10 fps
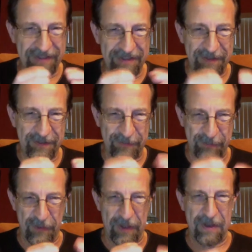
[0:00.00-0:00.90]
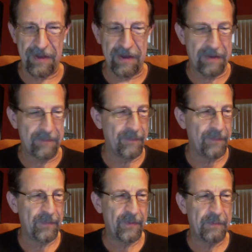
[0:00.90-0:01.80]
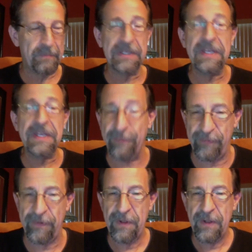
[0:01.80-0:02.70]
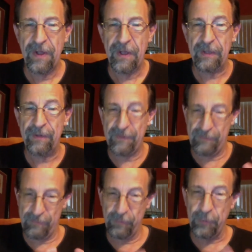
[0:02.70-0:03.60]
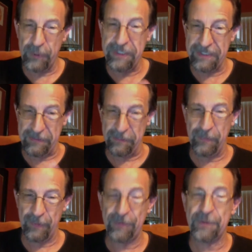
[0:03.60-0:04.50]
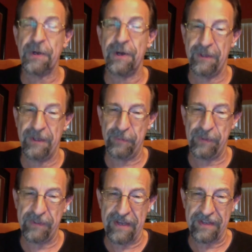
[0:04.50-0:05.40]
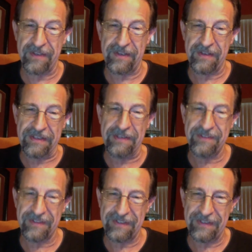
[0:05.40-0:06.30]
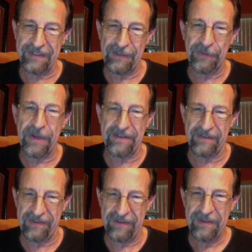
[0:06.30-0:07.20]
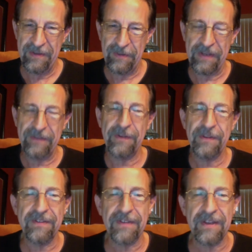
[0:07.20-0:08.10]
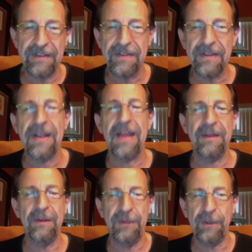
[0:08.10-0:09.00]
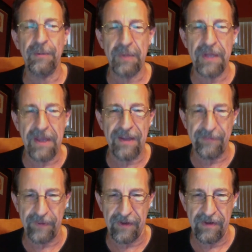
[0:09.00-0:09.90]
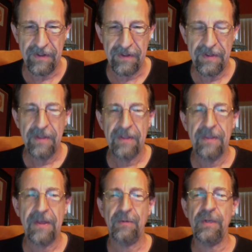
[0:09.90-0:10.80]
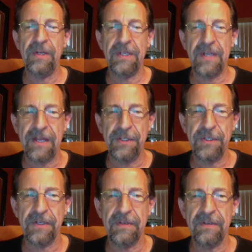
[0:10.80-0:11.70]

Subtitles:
little belief is really strongly protected and easily threatened, right? So this idea that any human behavior that we engage in